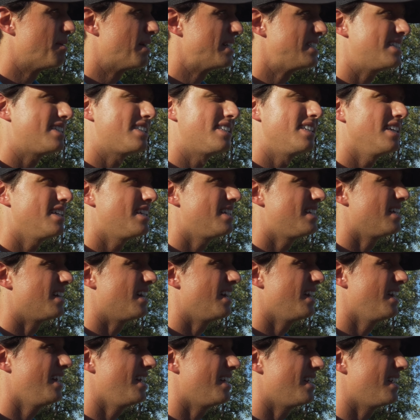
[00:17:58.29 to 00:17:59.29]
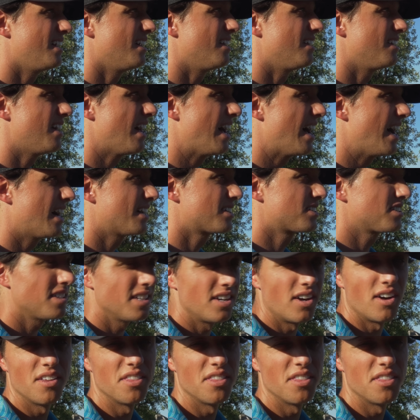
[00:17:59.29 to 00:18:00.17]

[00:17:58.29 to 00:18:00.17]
I just needed to hit it actually